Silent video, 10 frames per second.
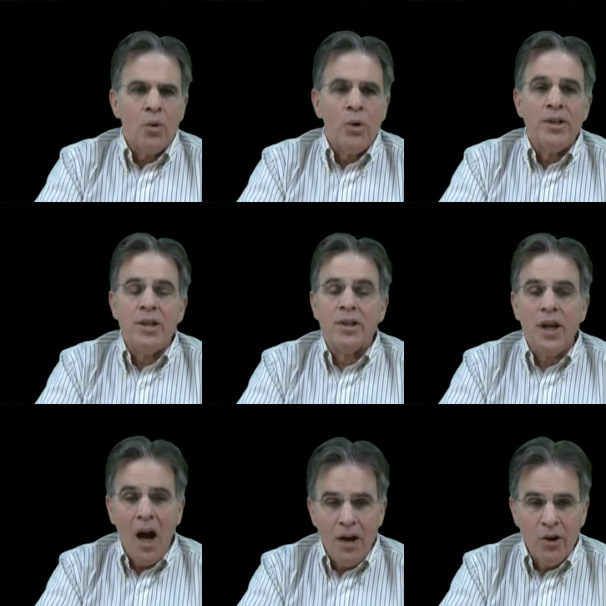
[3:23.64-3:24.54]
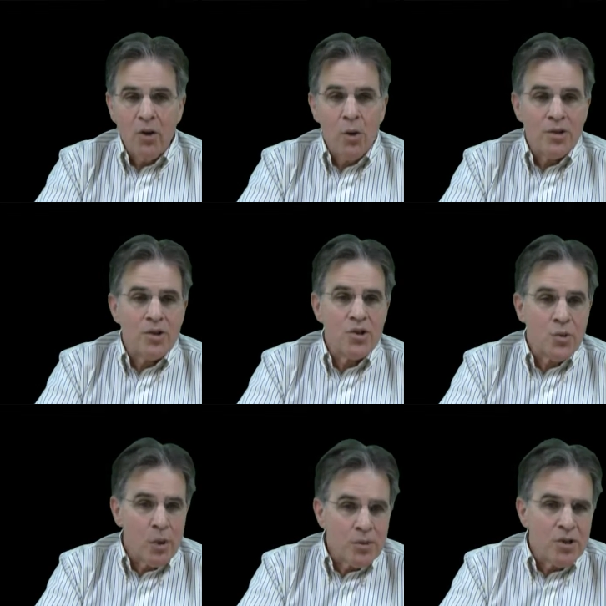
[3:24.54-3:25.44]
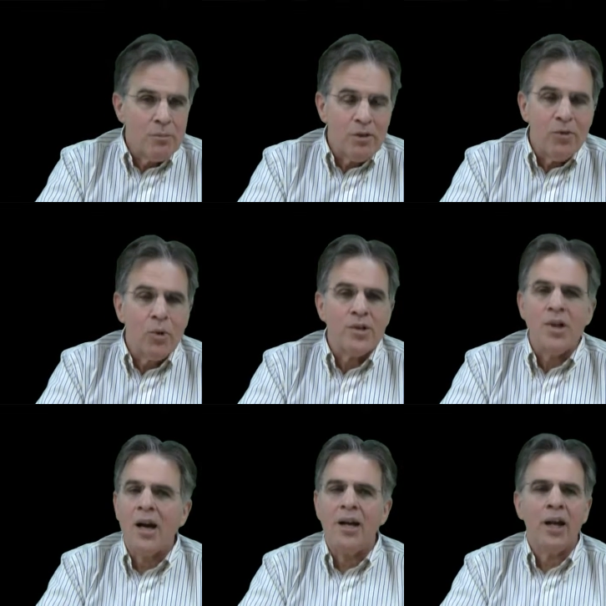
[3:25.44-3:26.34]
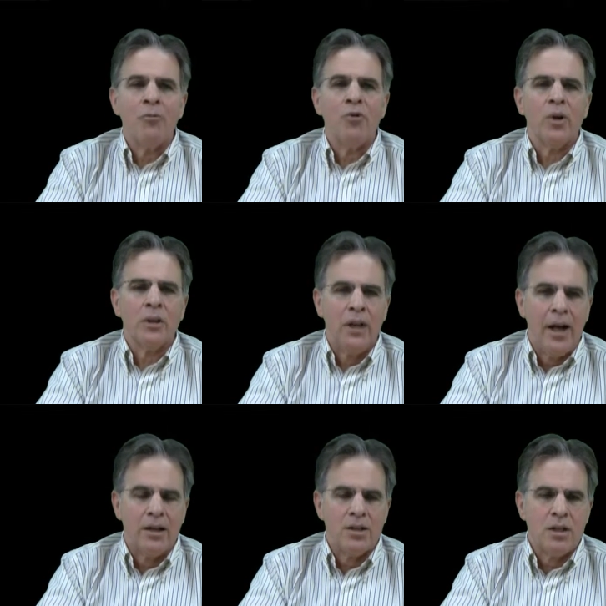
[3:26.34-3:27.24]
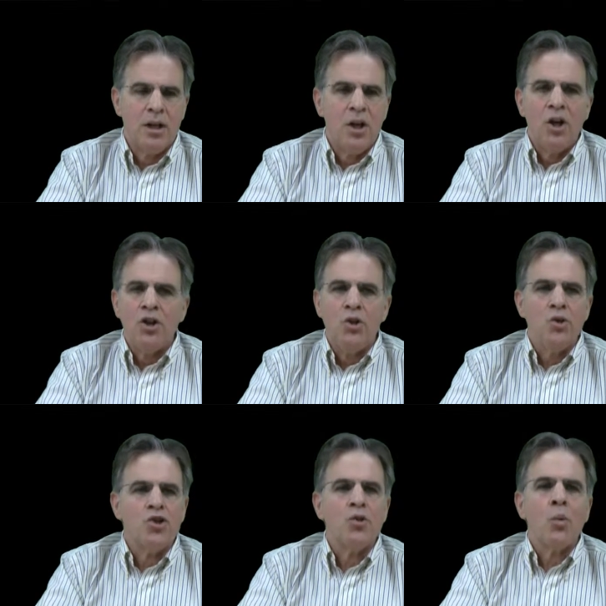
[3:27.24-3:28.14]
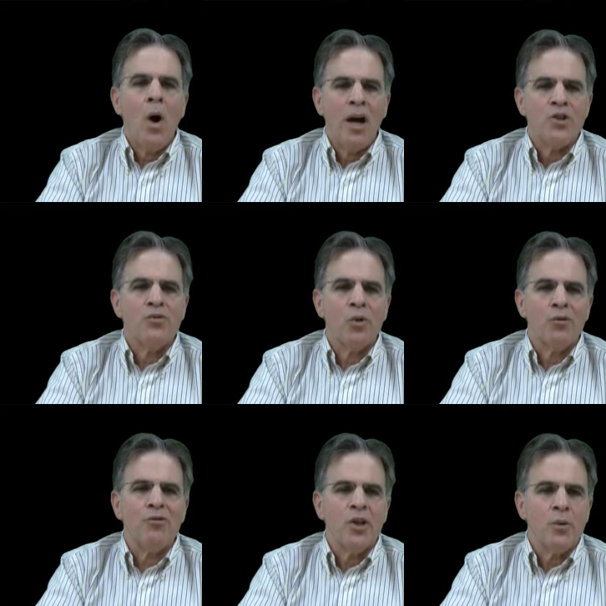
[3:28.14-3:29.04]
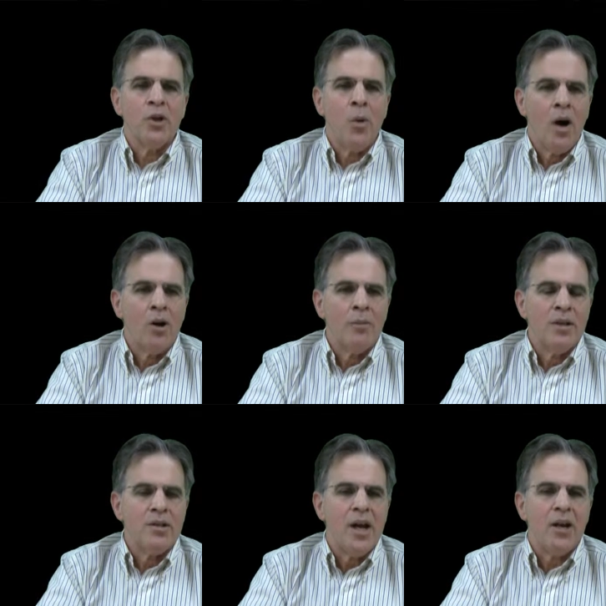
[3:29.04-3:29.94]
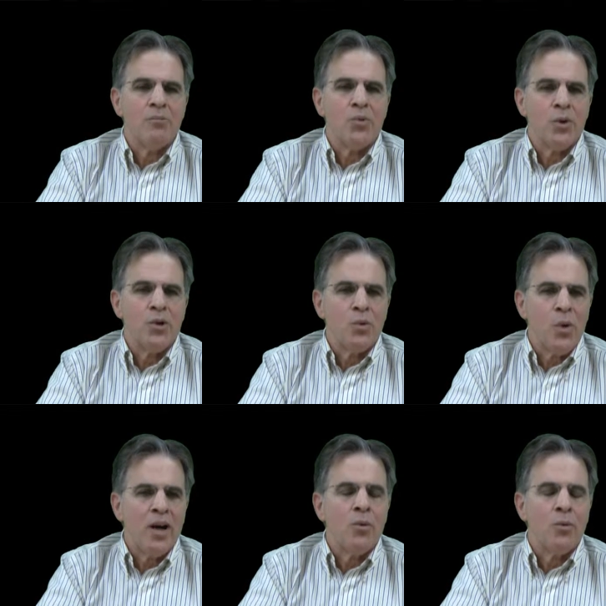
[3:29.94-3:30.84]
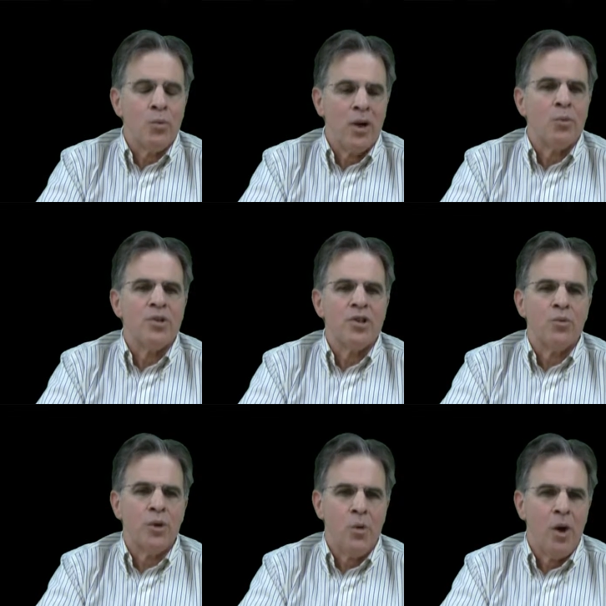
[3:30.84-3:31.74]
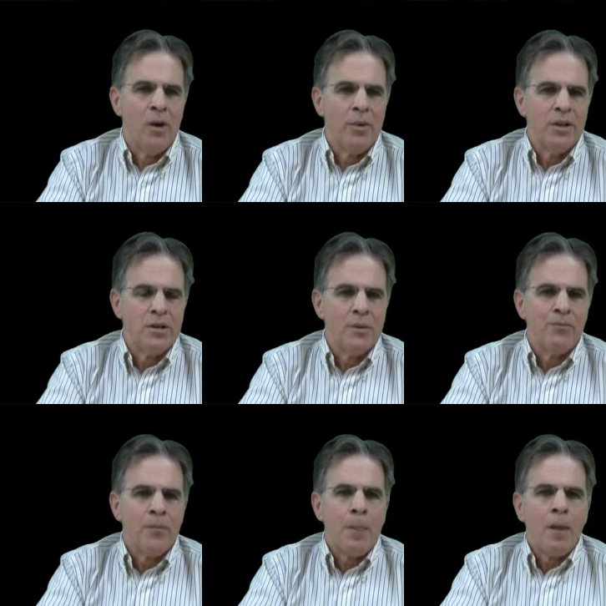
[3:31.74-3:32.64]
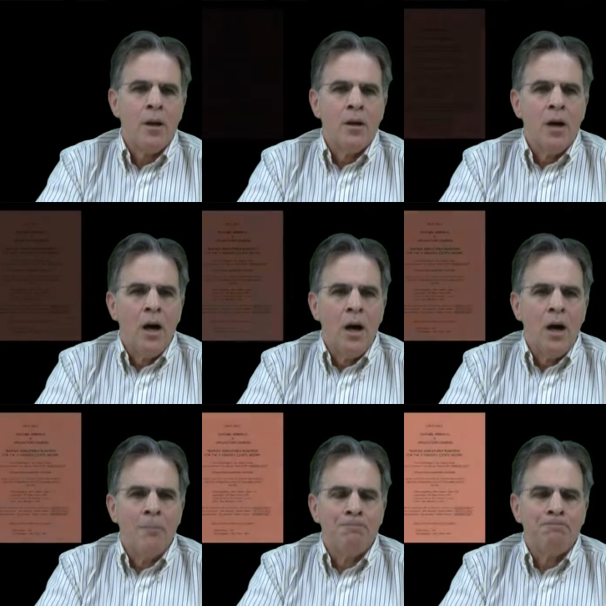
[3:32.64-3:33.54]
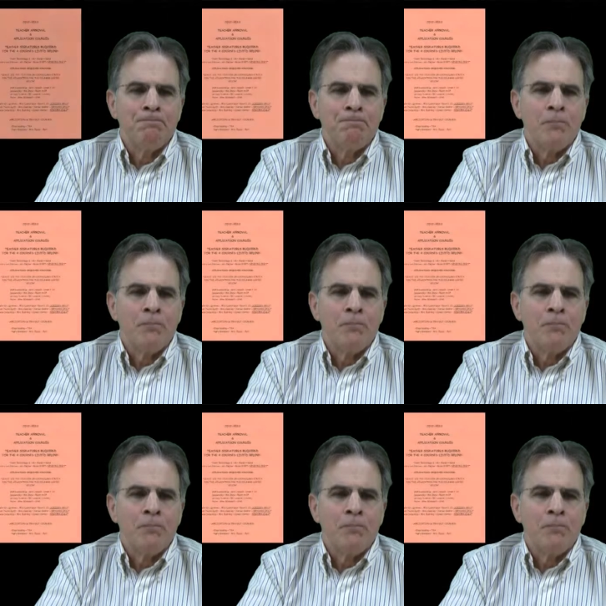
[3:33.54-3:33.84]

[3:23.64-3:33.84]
Read the entire course description before signing up for a class. You should watch for fee requirements and prerequisite requirements. Um,